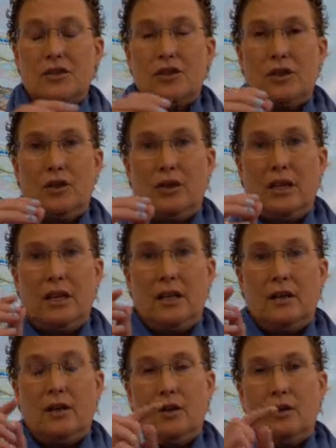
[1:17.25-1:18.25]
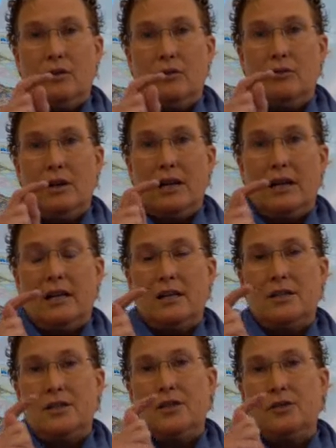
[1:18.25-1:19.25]
So you can go
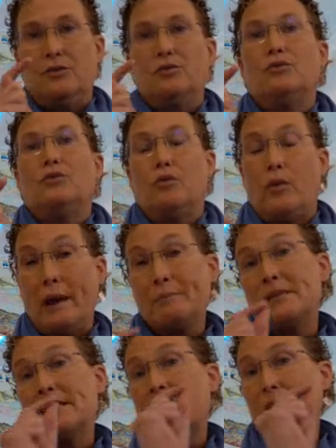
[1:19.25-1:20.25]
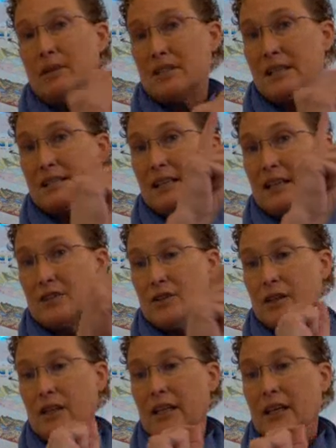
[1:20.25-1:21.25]
to the website, which has the lecture,
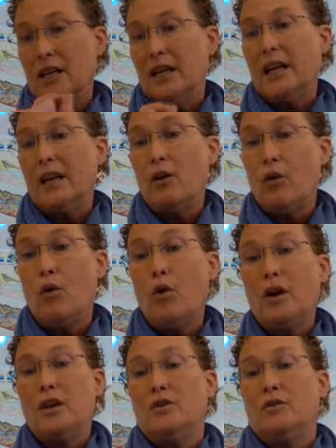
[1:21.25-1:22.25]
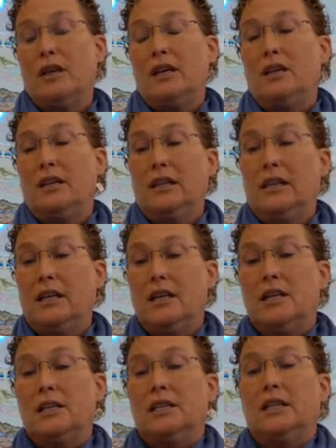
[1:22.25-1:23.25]
and click on it, or you can click
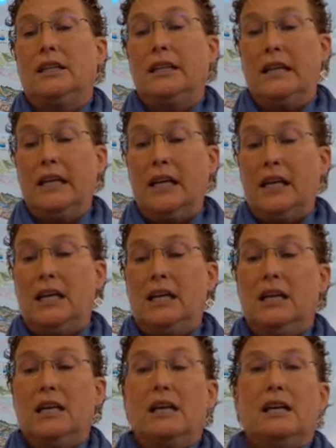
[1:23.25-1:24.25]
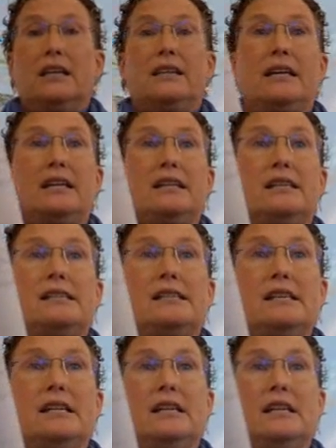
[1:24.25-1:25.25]
on the link that
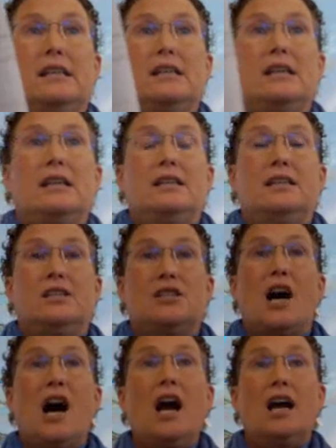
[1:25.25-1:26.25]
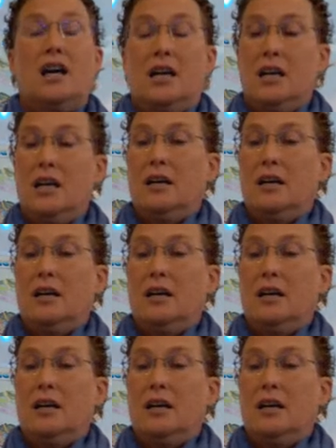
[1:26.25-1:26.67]
is in the doc